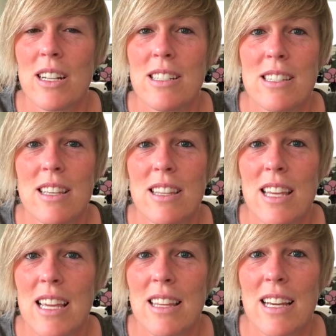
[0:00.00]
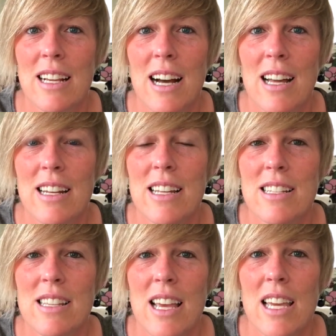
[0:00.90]
is the thing that God
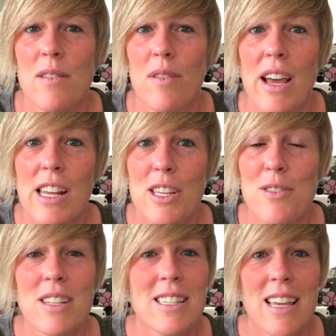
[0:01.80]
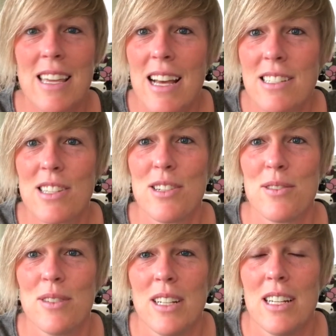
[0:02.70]
is inviting you to say yes
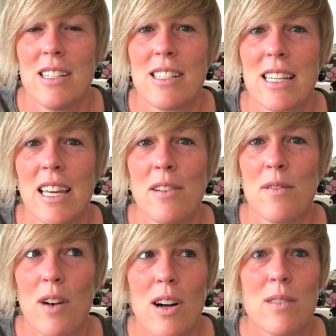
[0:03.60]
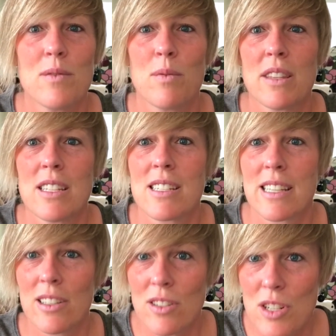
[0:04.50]
to get involved with the
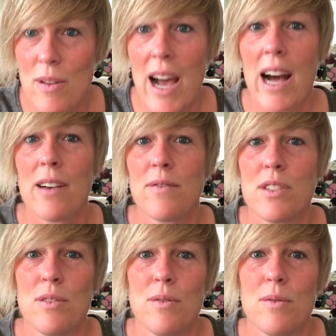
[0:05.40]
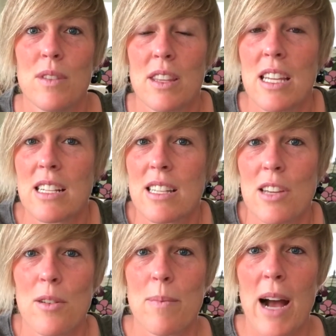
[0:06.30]
skills you have, to the things
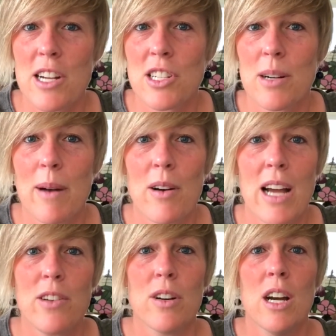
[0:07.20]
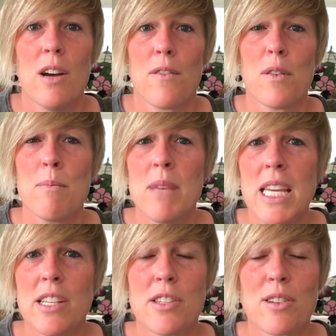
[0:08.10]
that you're passionate about? I know for
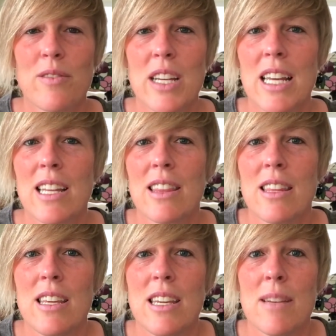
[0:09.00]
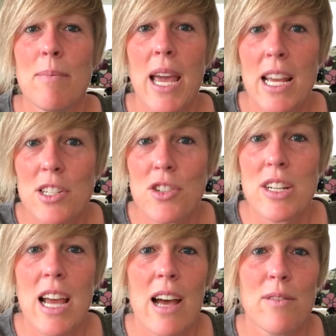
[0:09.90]
me, serving in the
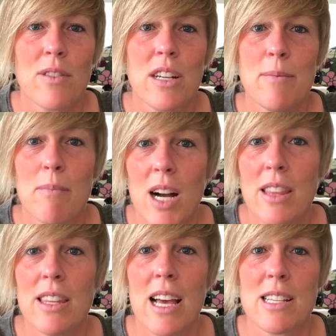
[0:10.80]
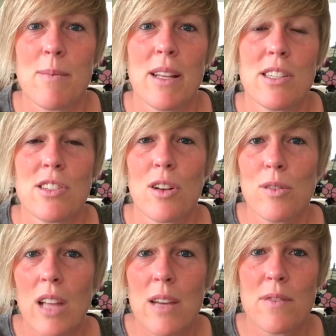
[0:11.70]
pantry every month has been so
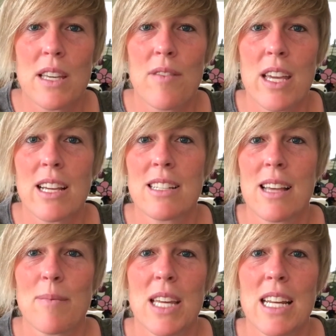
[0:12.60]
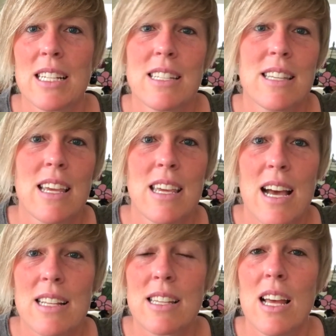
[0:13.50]
life-giving because I'm getting to say
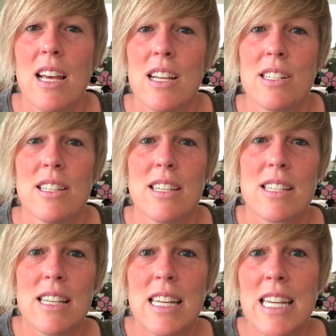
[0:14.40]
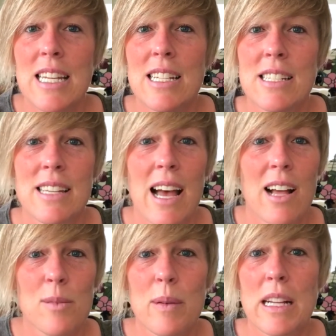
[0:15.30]
yes to this need, to
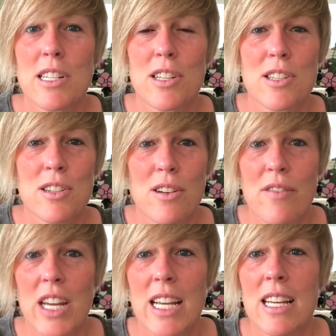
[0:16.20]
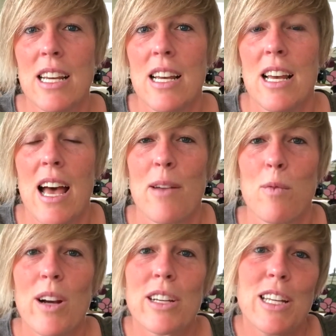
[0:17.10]
helping, to serving. And
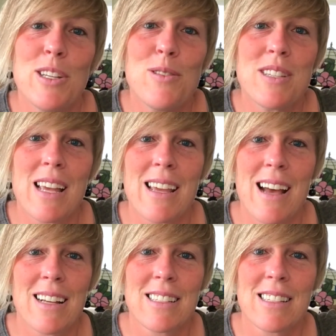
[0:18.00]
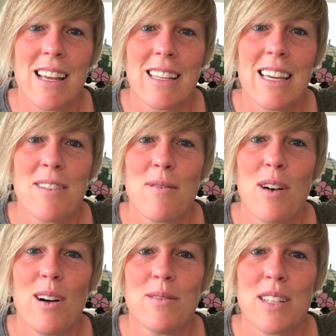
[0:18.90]
where can you say yes and get
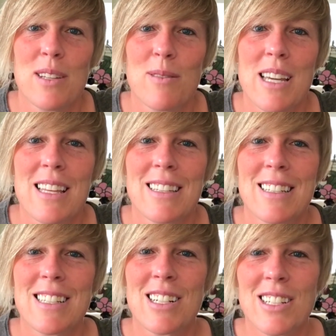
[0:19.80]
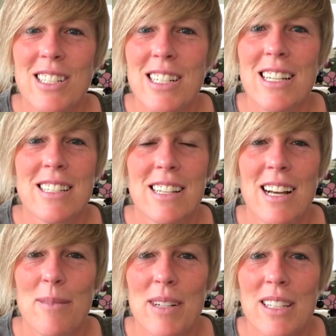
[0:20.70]
involved in the way that the church is
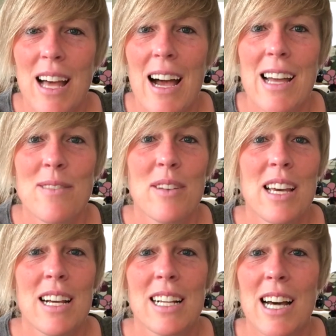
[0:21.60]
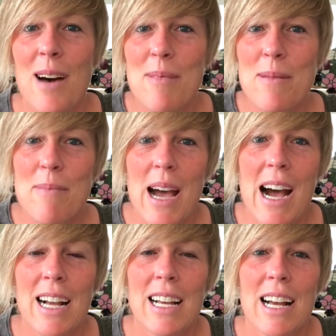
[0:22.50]
coming alive, coming
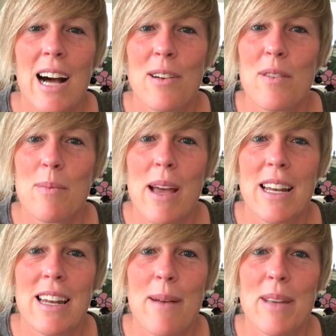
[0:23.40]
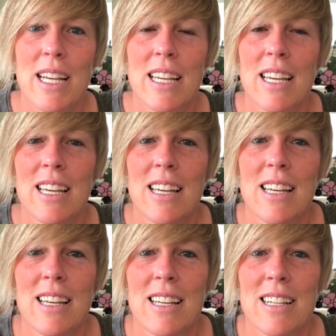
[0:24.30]
back out of a pandemic?
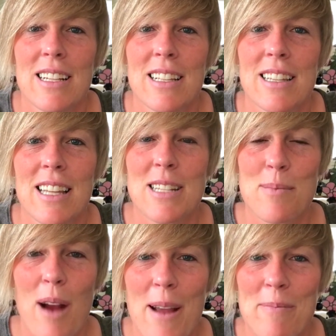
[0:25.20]
Let's pray.